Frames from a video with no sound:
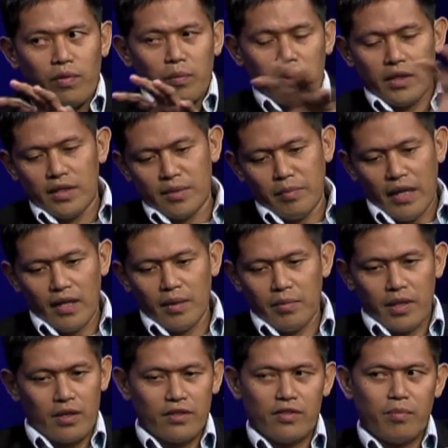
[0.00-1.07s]
for me is mainly
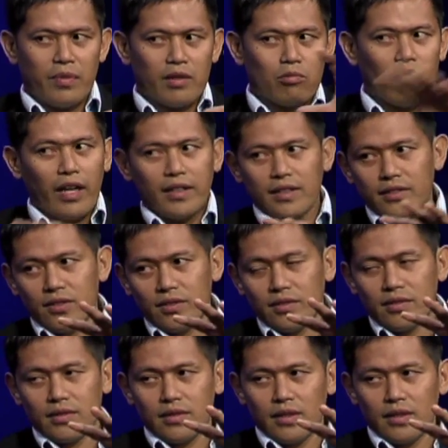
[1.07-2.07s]
because of my race.